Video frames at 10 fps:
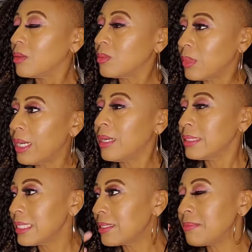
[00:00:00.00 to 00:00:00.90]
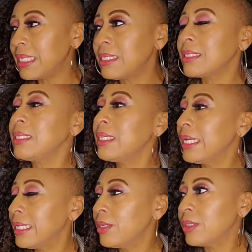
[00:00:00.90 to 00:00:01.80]
Wow, that's amazing. Yeah,
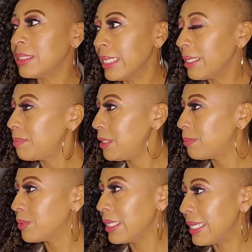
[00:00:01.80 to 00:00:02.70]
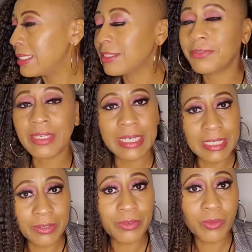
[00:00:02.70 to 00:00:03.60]
I know a lot of people had to find
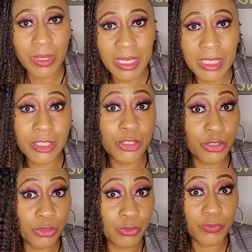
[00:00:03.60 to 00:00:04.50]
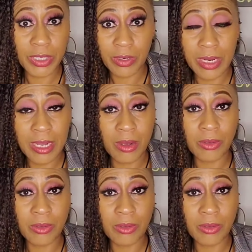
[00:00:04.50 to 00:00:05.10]
different ways to figure out,